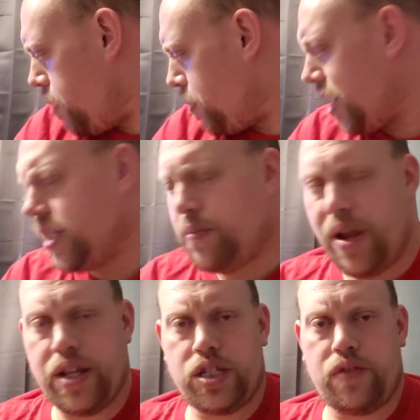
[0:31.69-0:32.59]
I did
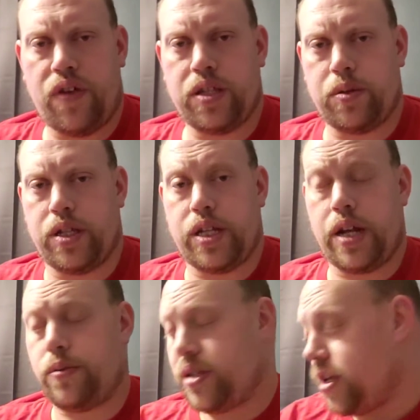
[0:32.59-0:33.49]
manage to find some good
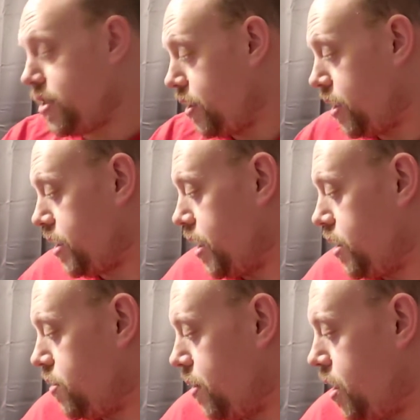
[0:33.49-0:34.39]
titles, so let's get
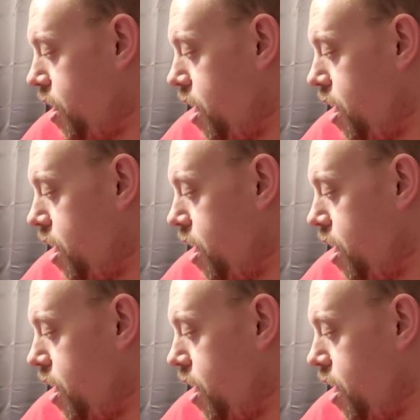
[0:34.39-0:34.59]
into it.